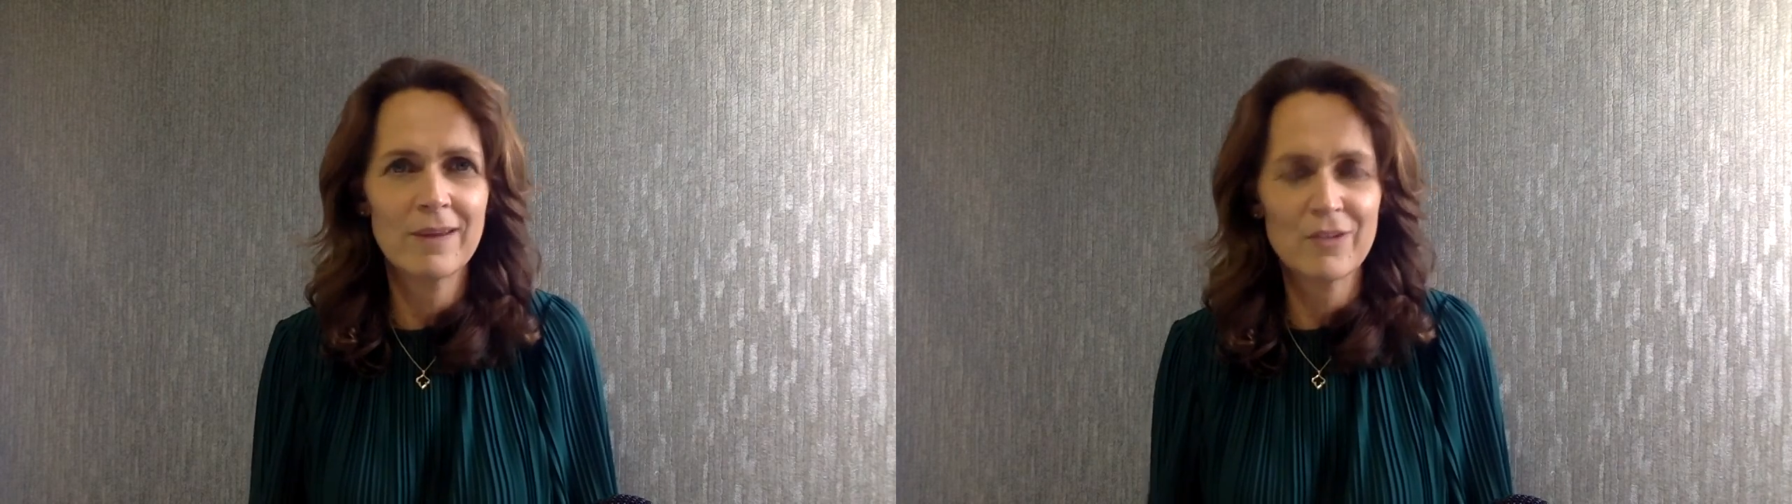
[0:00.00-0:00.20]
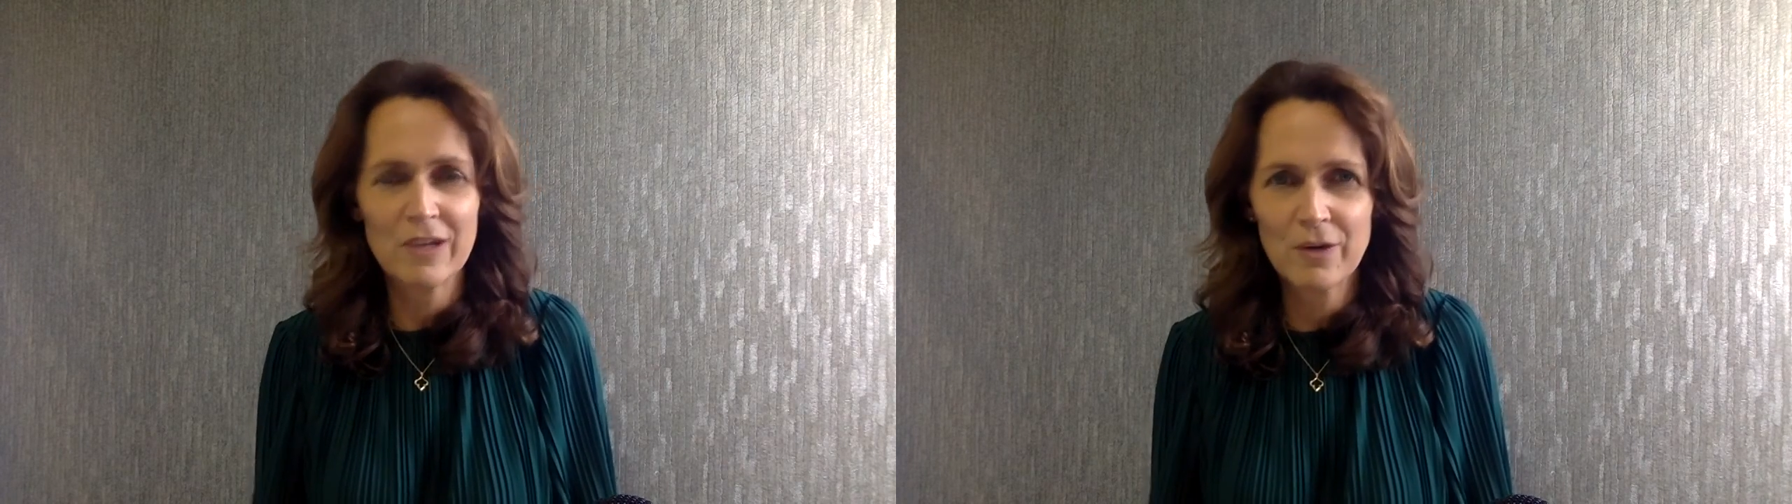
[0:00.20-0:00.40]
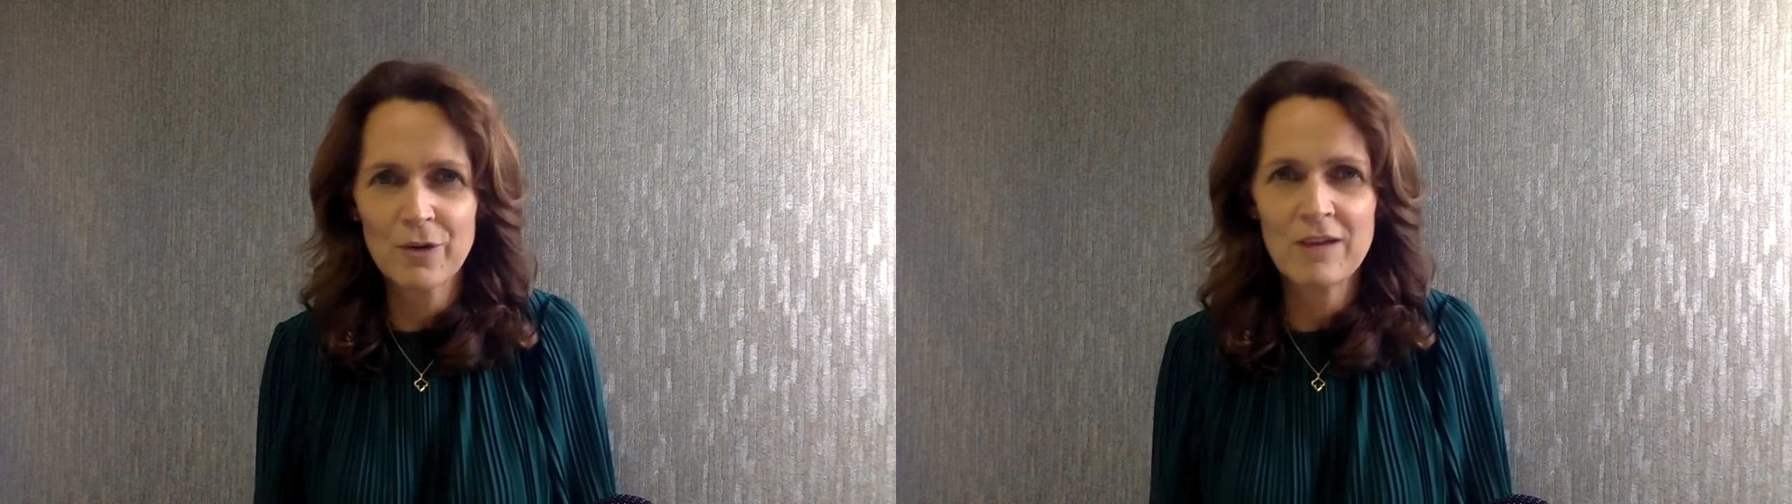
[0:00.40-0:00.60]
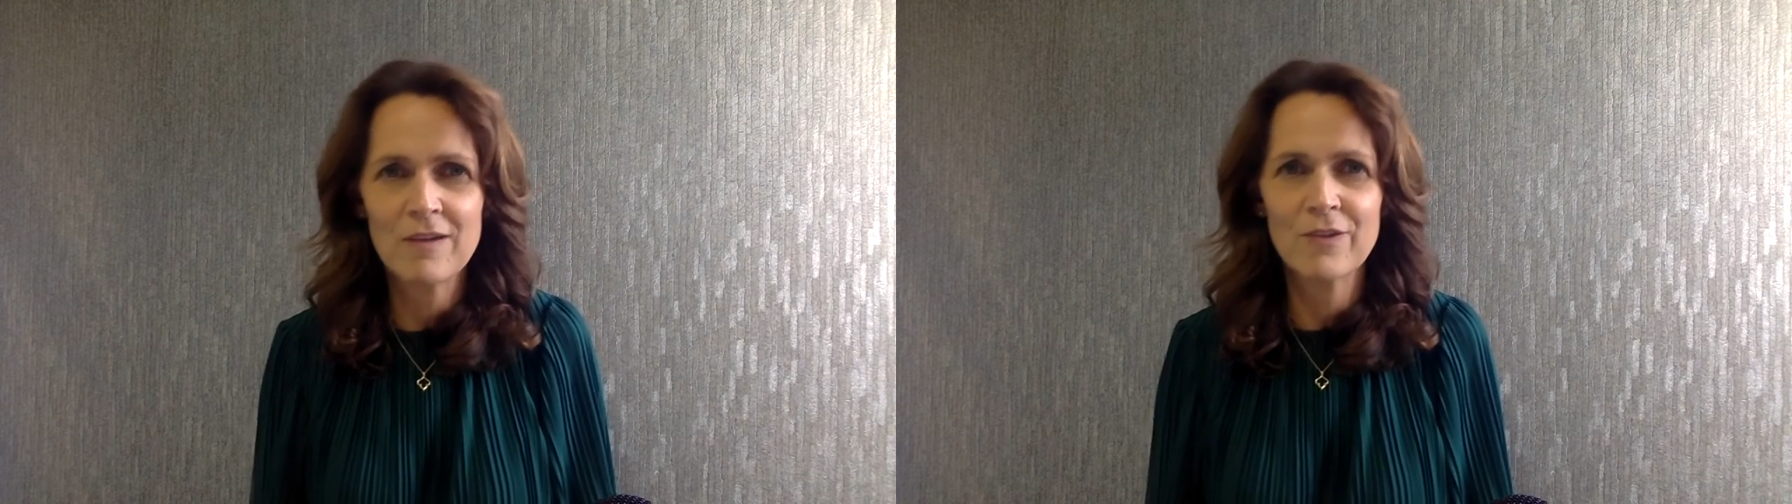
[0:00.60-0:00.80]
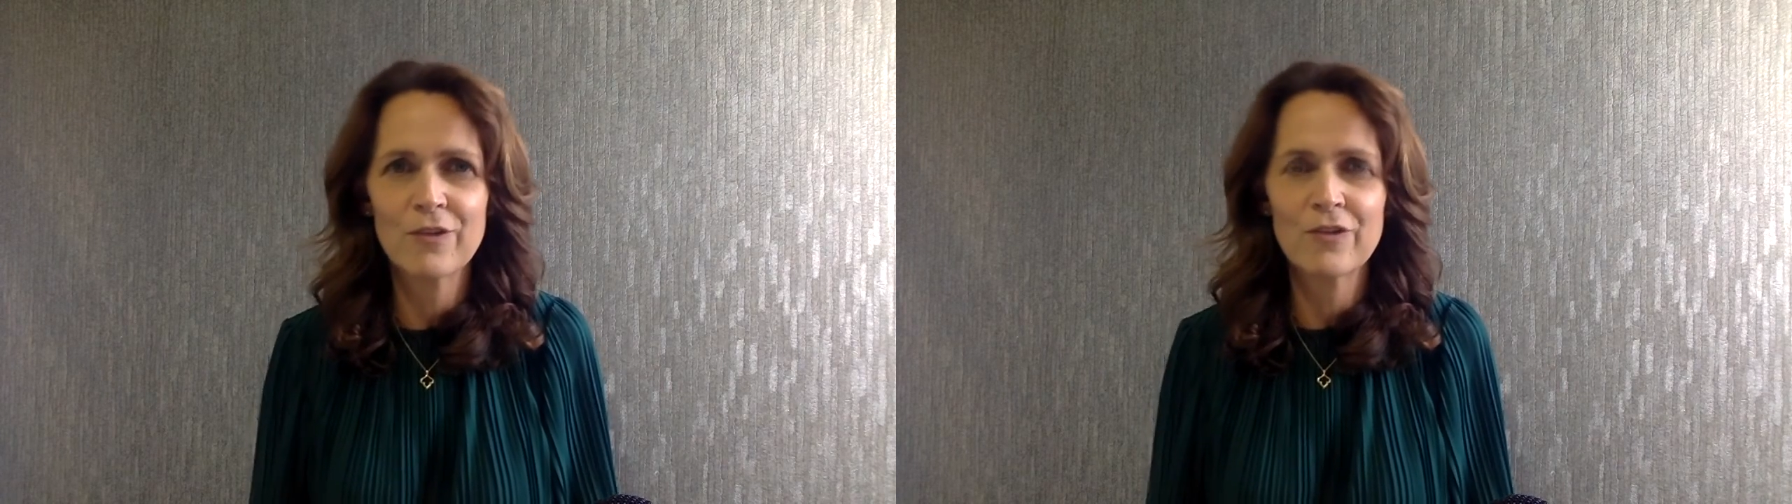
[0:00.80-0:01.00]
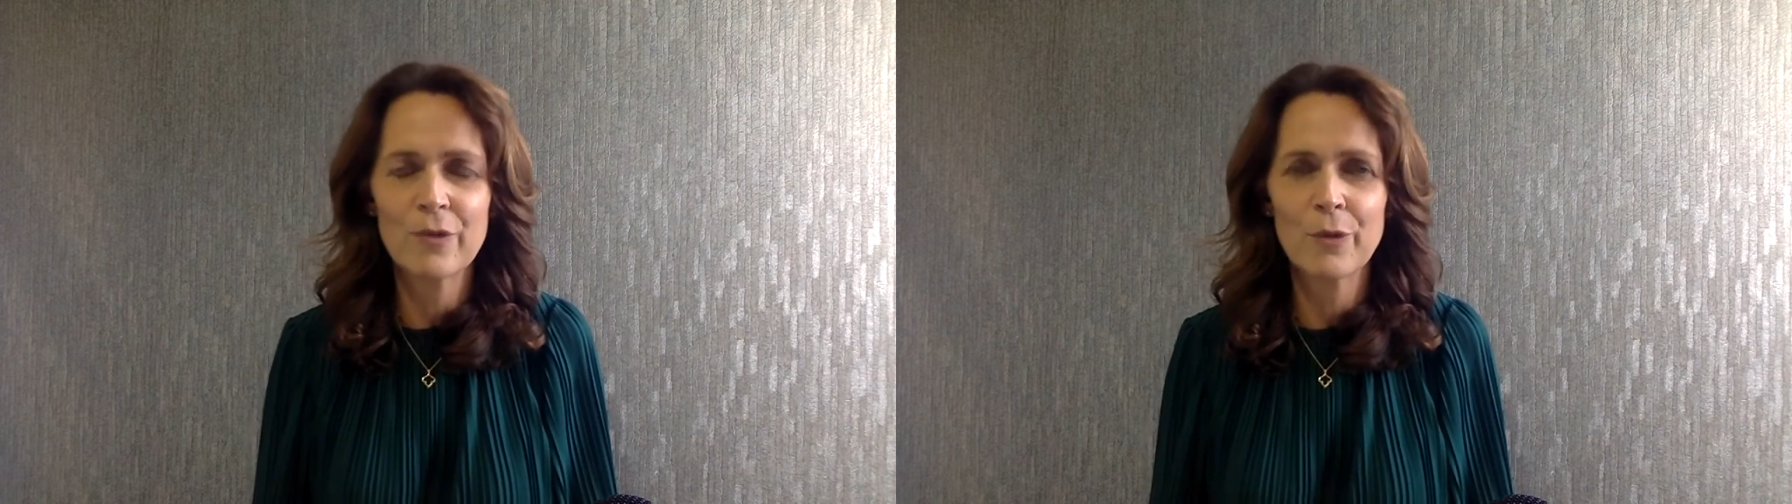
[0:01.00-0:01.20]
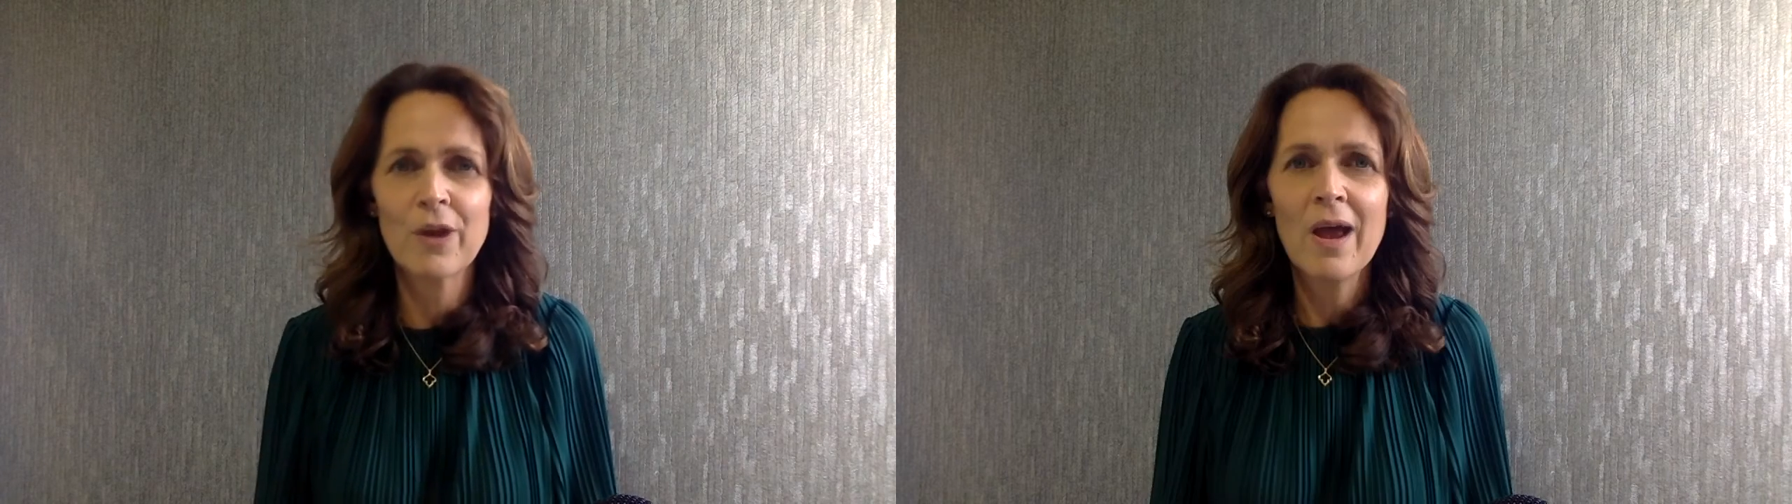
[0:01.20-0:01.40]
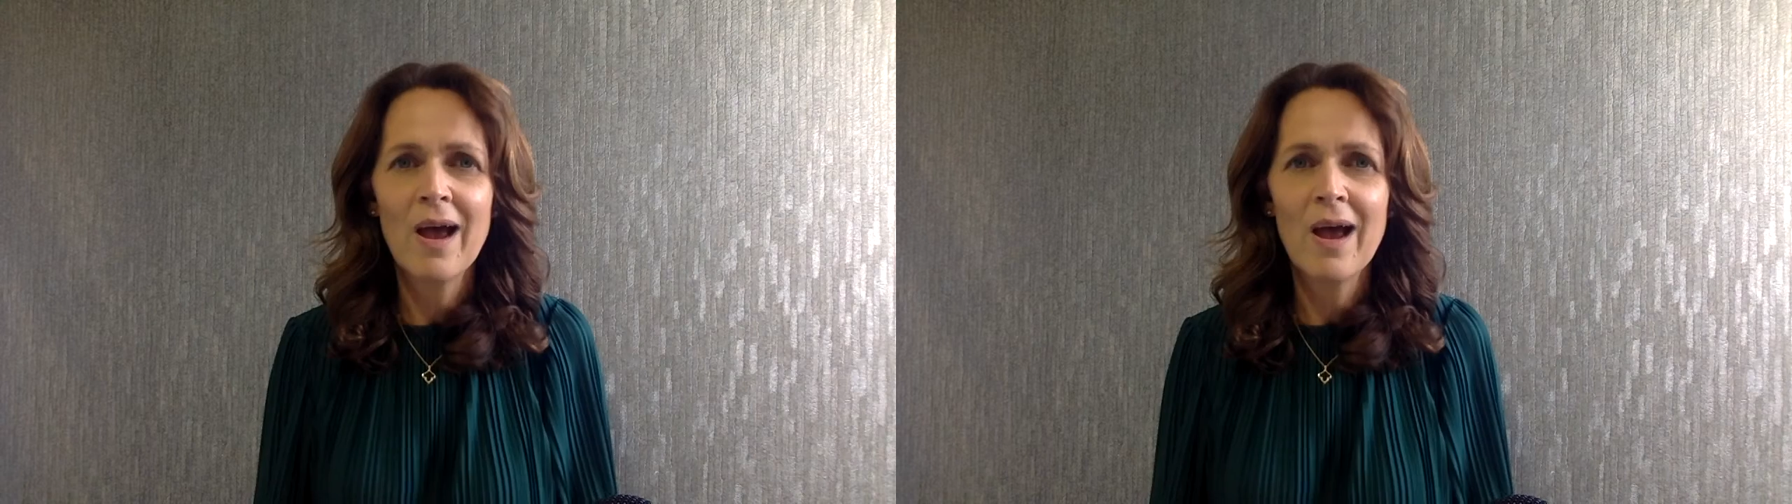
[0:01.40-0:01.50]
getting ingredients and so